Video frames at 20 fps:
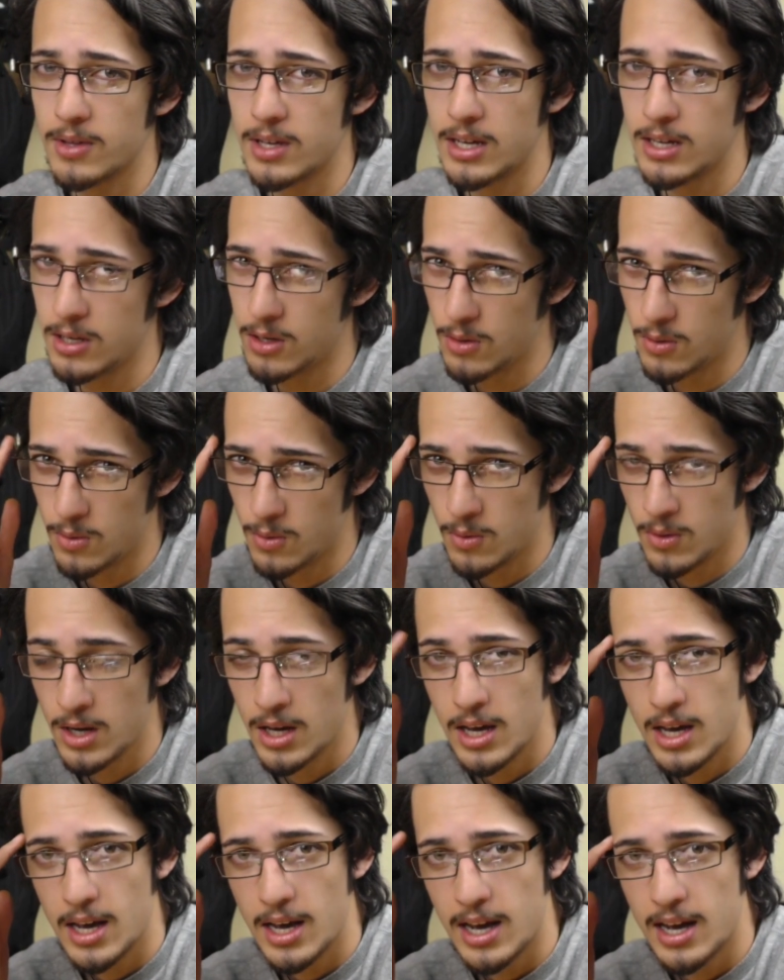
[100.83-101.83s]
that you
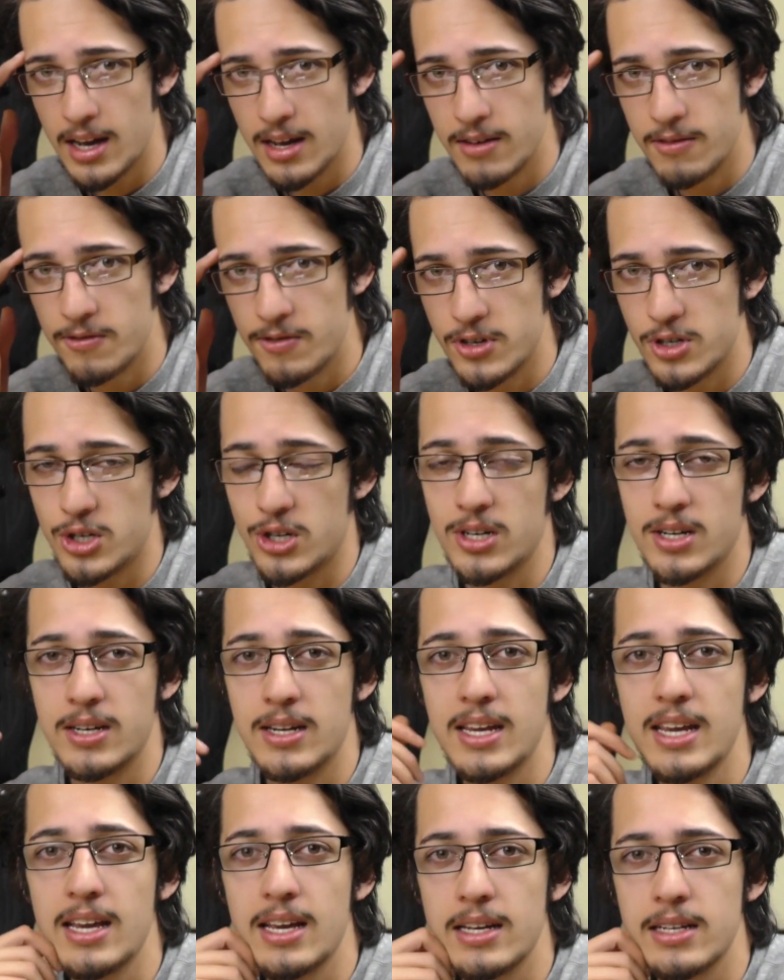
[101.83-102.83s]
envision in
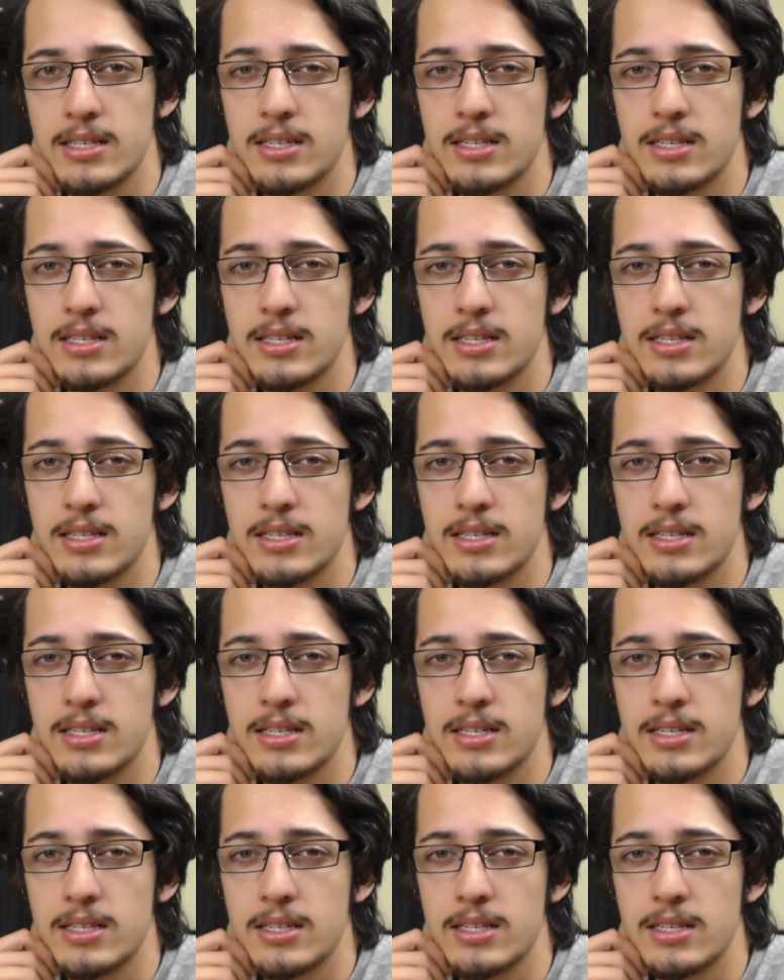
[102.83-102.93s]
here.